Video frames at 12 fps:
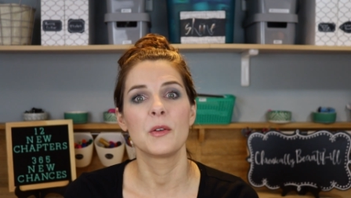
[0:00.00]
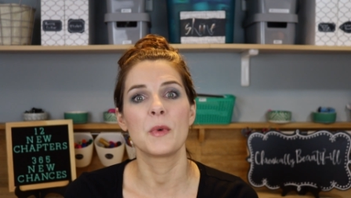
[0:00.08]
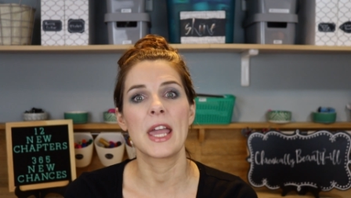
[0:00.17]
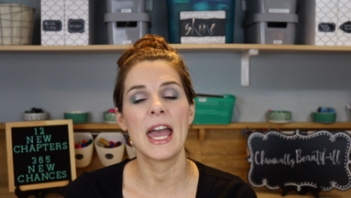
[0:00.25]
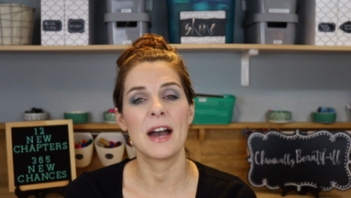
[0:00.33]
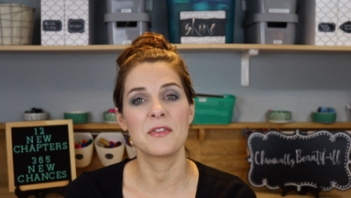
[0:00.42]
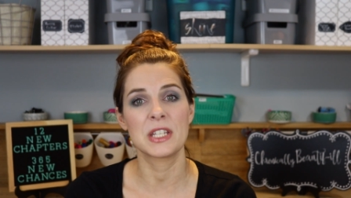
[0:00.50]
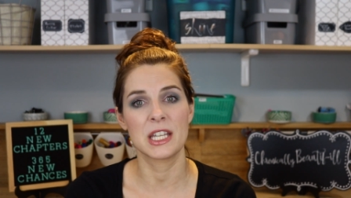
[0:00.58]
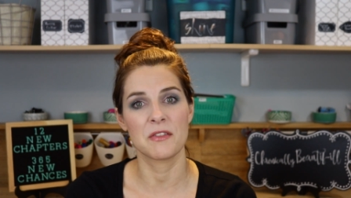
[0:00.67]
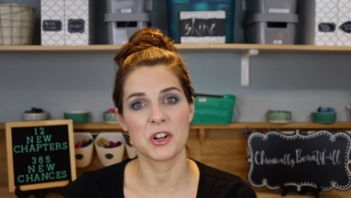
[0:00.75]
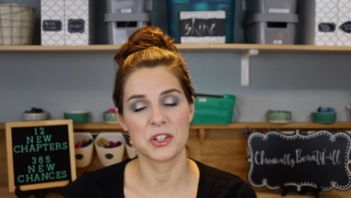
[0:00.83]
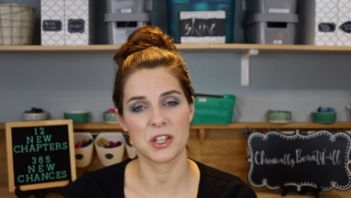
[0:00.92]
We have to
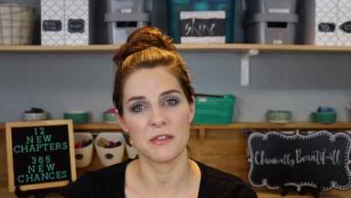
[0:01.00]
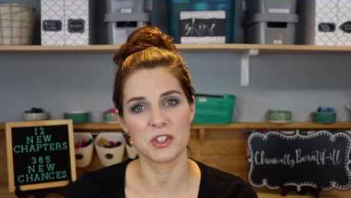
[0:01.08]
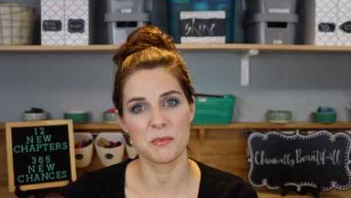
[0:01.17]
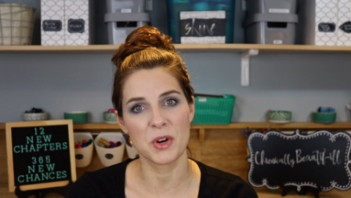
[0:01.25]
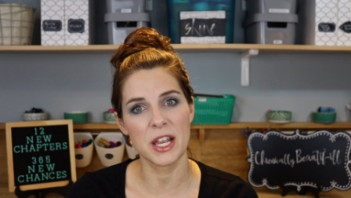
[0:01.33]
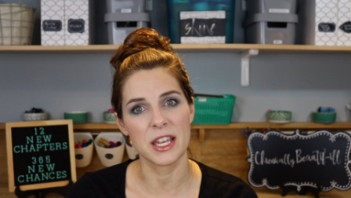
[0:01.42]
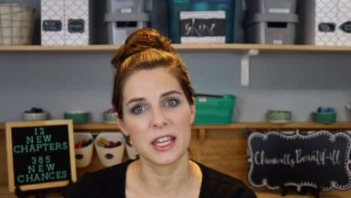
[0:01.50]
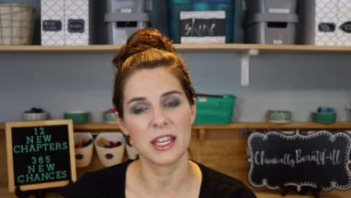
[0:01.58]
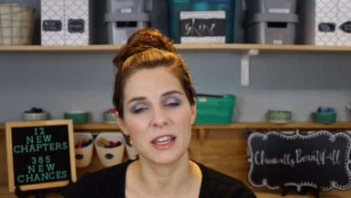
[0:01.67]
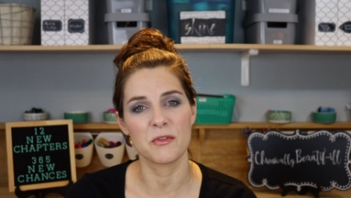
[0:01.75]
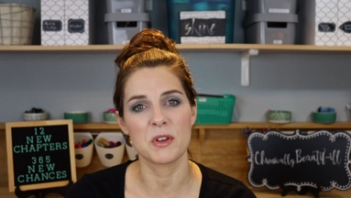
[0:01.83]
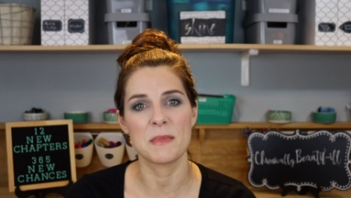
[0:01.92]
give ourselves a break
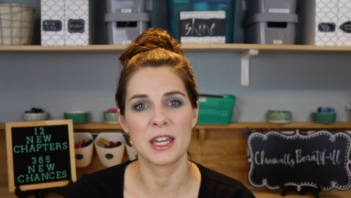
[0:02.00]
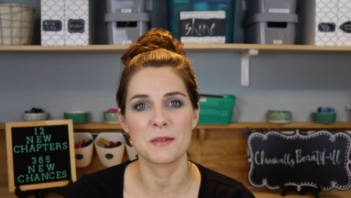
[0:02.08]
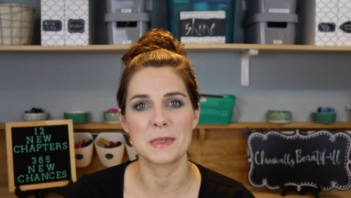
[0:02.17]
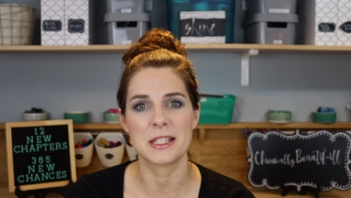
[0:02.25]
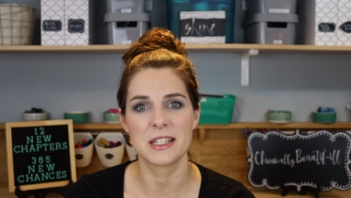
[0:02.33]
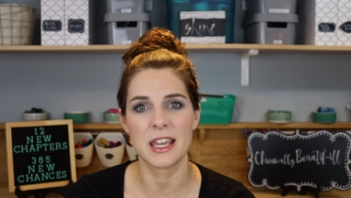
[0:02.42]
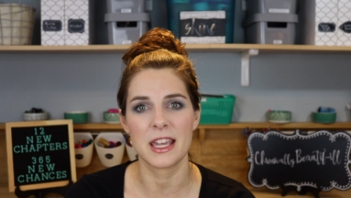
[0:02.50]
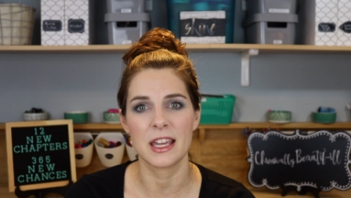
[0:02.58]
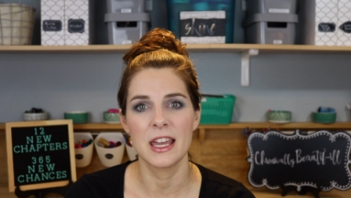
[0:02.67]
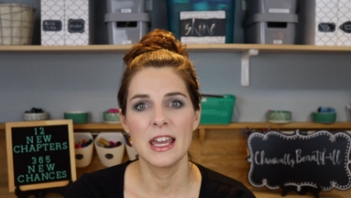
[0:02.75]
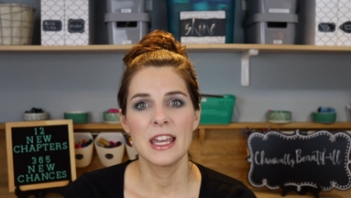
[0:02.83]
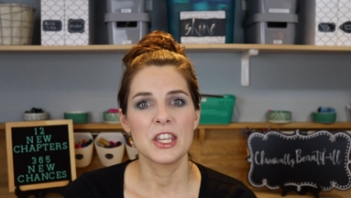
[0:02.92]
if we make a
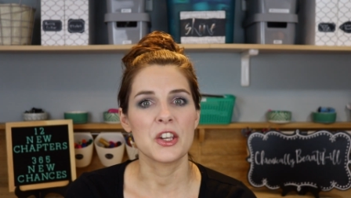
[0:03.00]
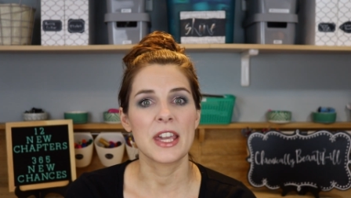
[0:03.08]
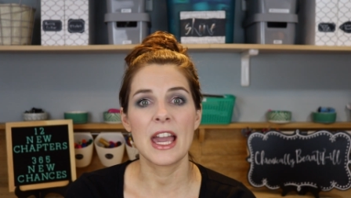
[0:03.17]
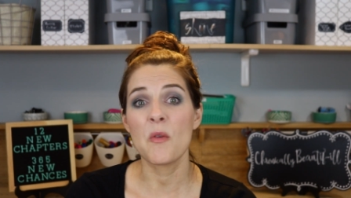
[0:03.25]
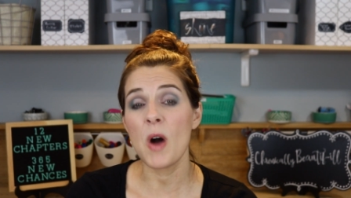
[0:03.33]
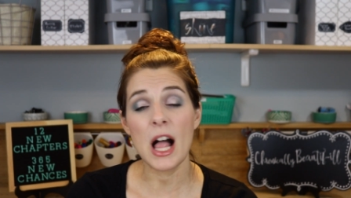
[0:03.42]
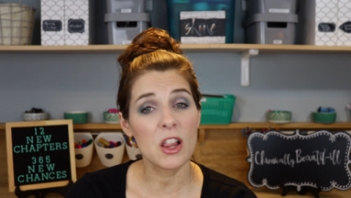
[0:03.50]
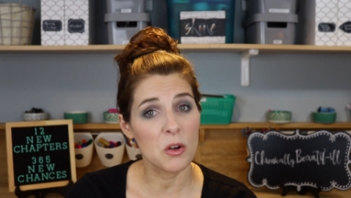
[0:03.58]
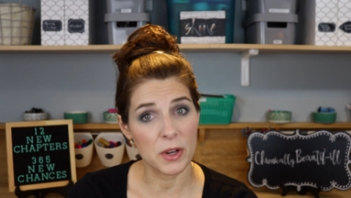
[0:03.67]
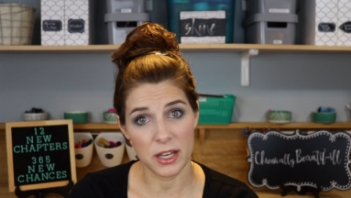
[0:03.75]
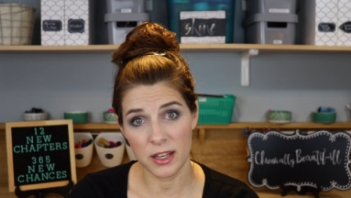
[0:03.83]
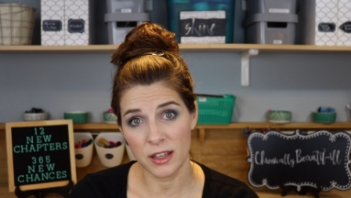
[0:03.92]
mistake. You can't
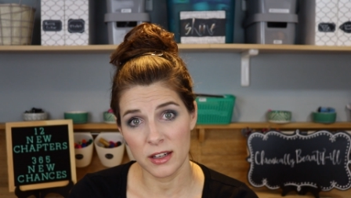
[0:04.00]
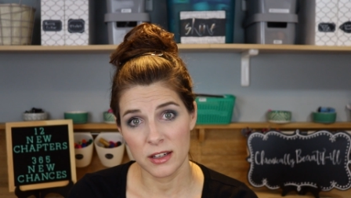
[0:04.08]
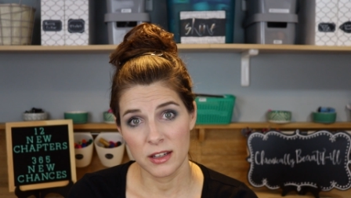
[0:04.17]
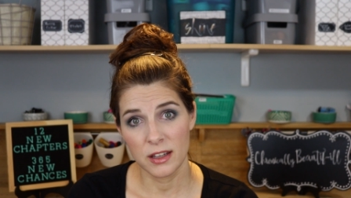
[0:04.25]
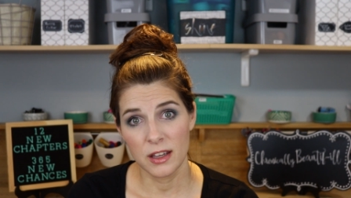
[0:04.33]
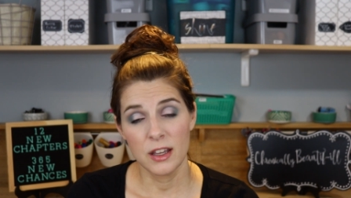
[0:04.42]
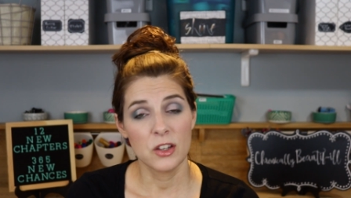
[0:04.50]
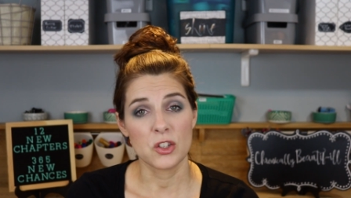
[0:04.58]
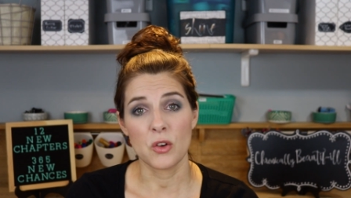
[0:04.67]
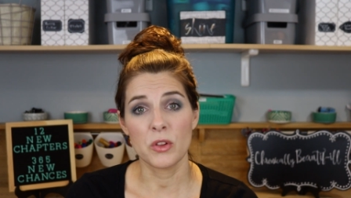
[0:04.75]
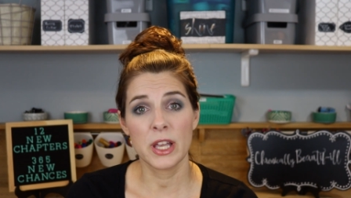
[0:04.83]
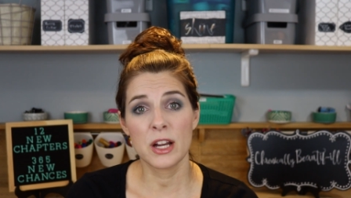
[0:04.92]
wallow in it.
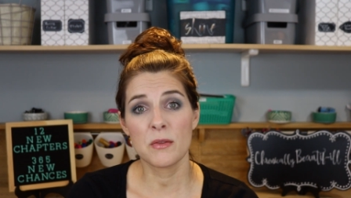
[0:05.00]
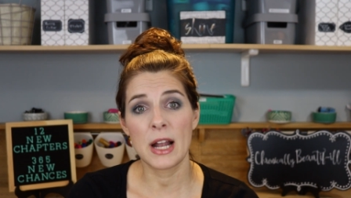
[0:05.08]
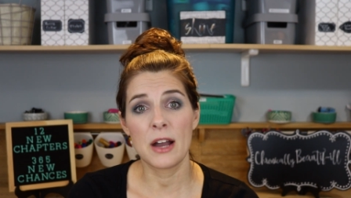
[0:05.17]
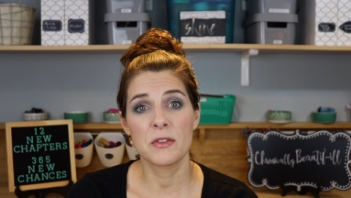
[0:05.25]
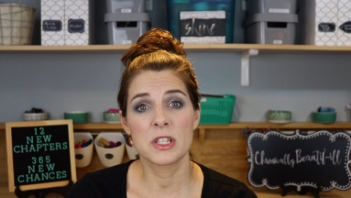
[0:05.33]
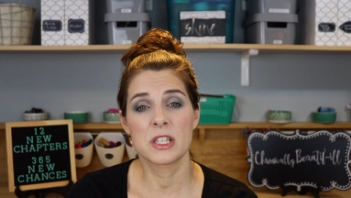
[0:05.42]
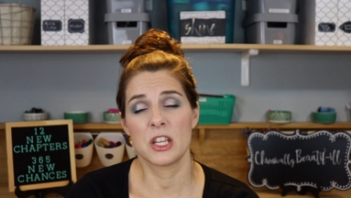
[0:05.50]
Don't lay around and